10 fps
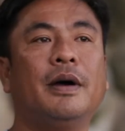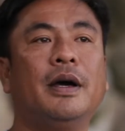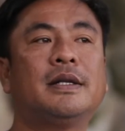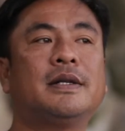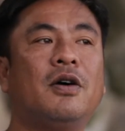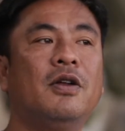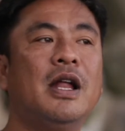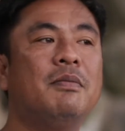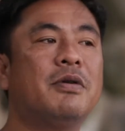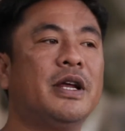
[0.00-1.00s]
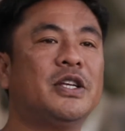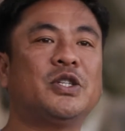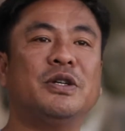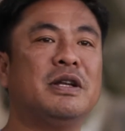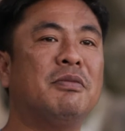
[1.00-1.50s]
It's a
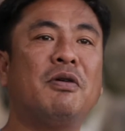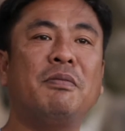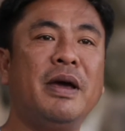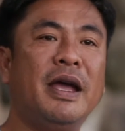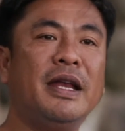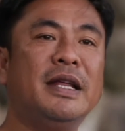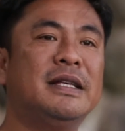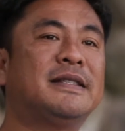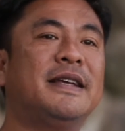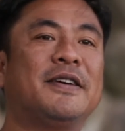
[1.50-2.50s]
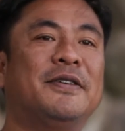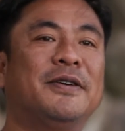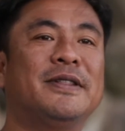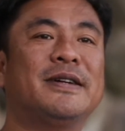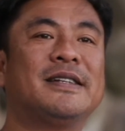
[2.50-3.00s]
collaboration among many
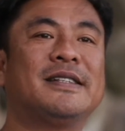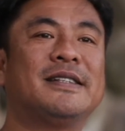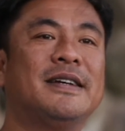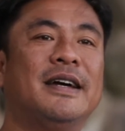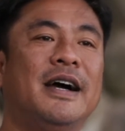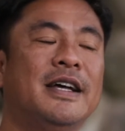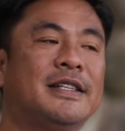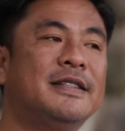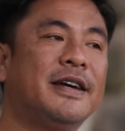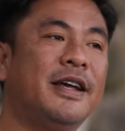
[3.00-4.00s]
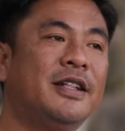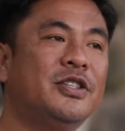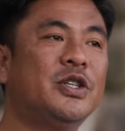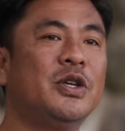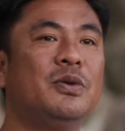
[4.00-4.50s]
stakeholders. It's the
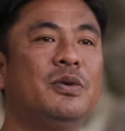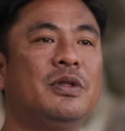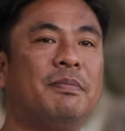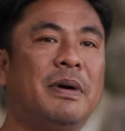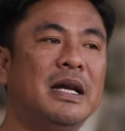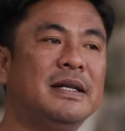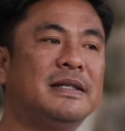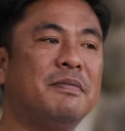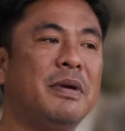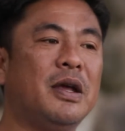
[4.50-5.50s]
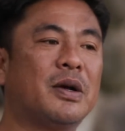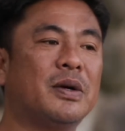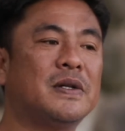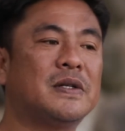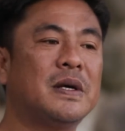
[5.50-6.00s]
LGU, the
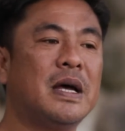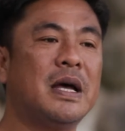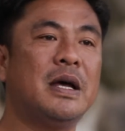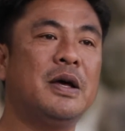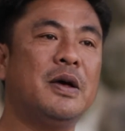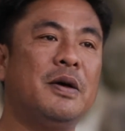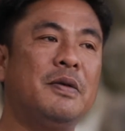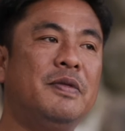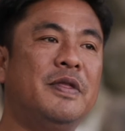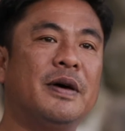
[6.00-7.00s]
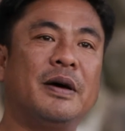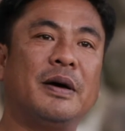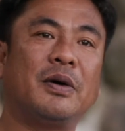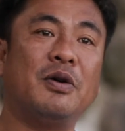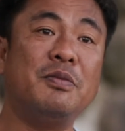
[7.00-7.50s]
policymakers, the
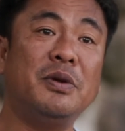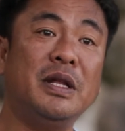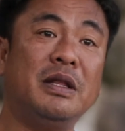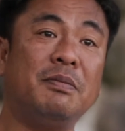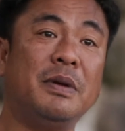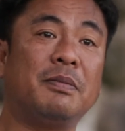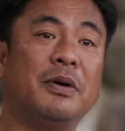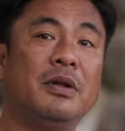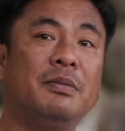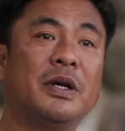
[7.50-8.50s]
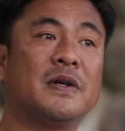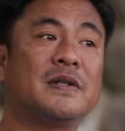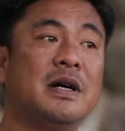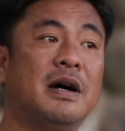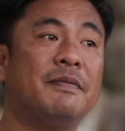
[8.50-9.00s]
community people,
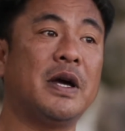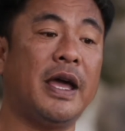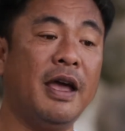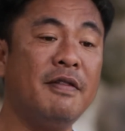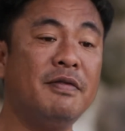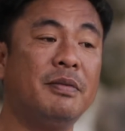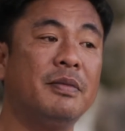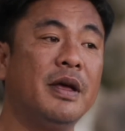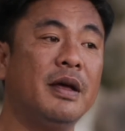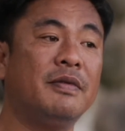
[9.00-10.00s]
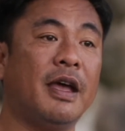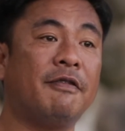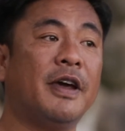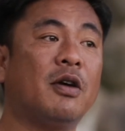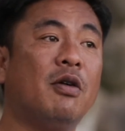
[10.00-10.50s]
because the
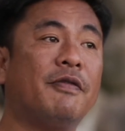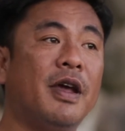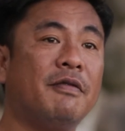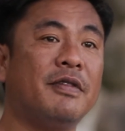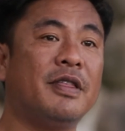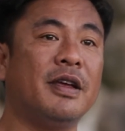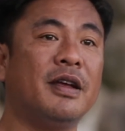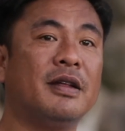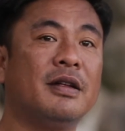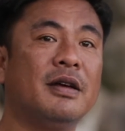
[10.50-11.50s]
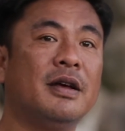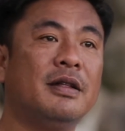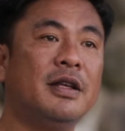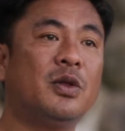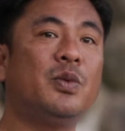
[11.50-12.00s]
effect of everything
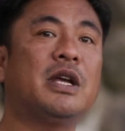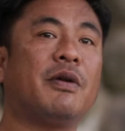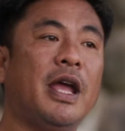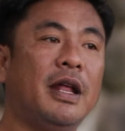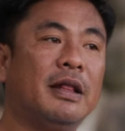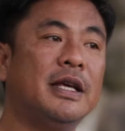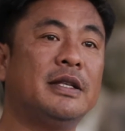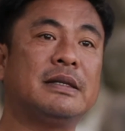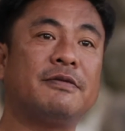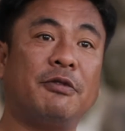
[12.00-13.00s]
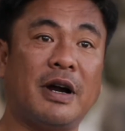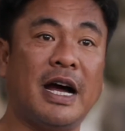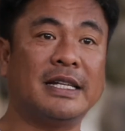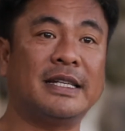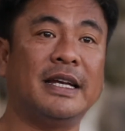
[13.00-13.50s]
that we create is for
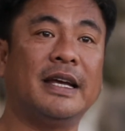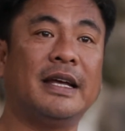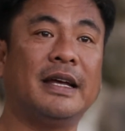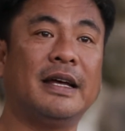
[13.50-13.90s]
us eh.